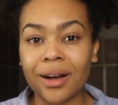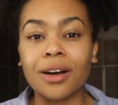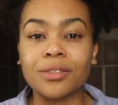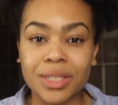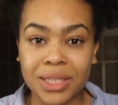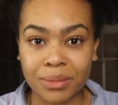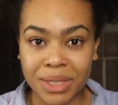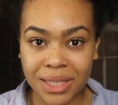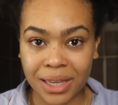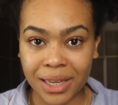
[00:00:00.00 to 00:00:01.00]
after summer
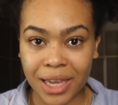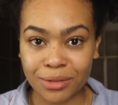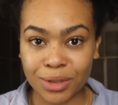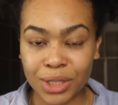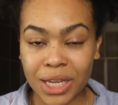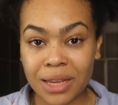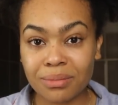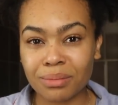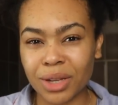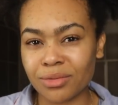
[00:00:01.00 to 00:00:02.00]
skincare
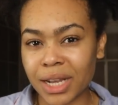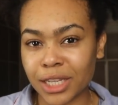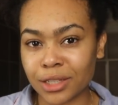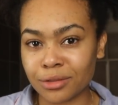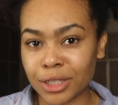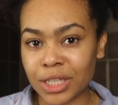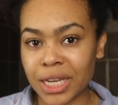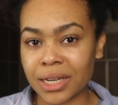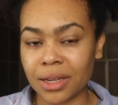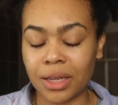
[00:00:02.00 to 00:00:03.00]
routine. My regular
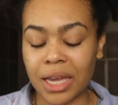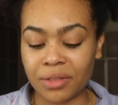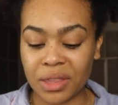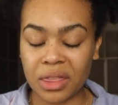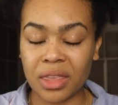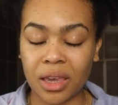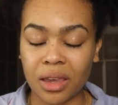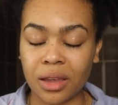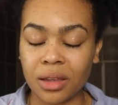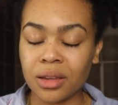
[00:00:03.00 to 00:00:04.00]
routine, I have a
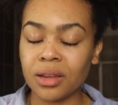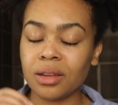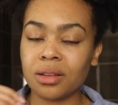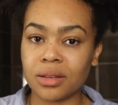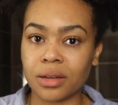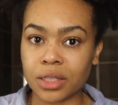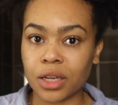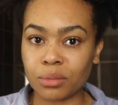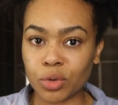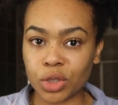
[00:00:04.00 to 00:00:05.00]
thicker
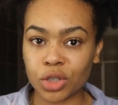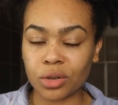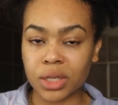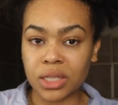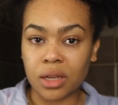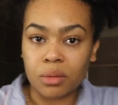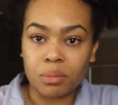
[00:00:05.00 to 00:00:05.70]
nighttime moisturizer,